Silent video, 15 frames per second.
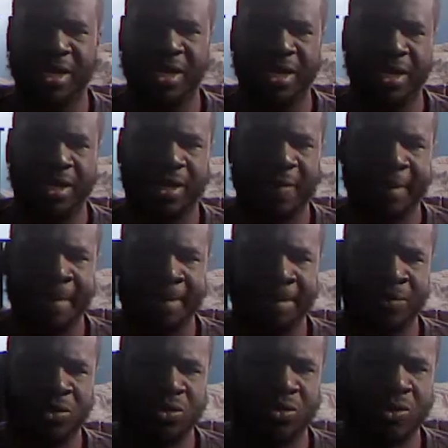not
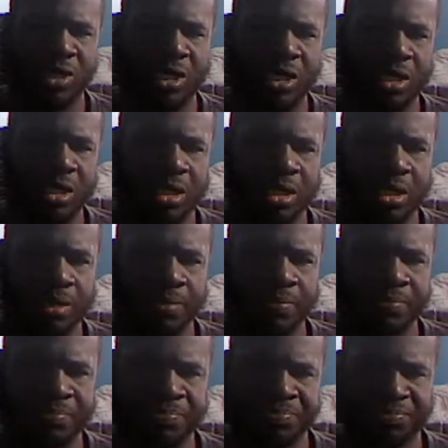want
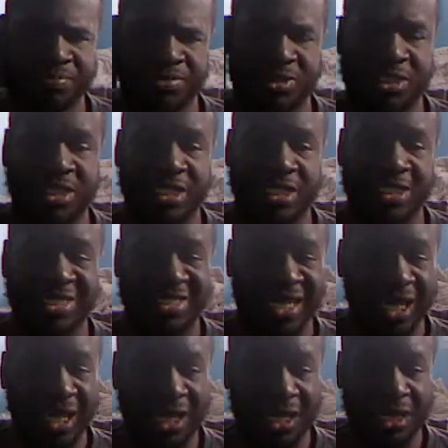to
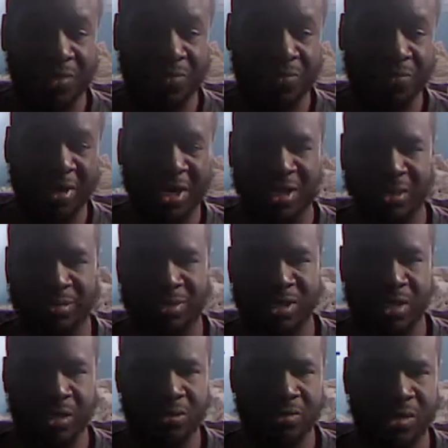succeed, better
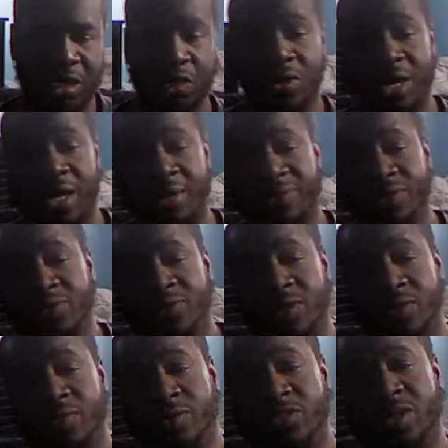themselves? I know life is
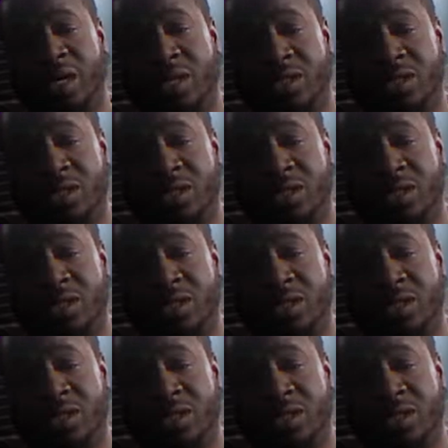filled with trials and